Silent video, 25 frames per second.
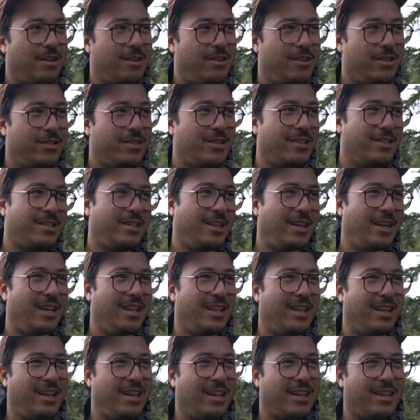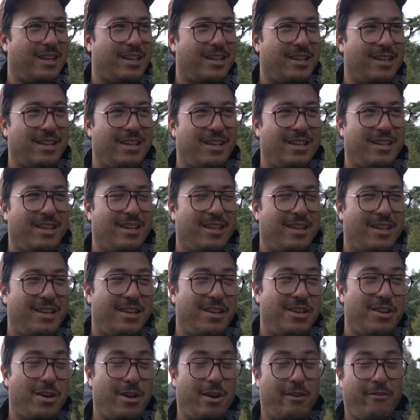I'll also say, like,
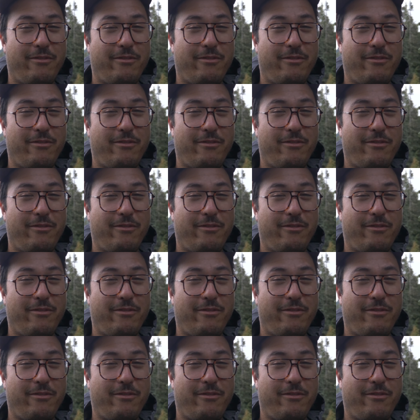you know,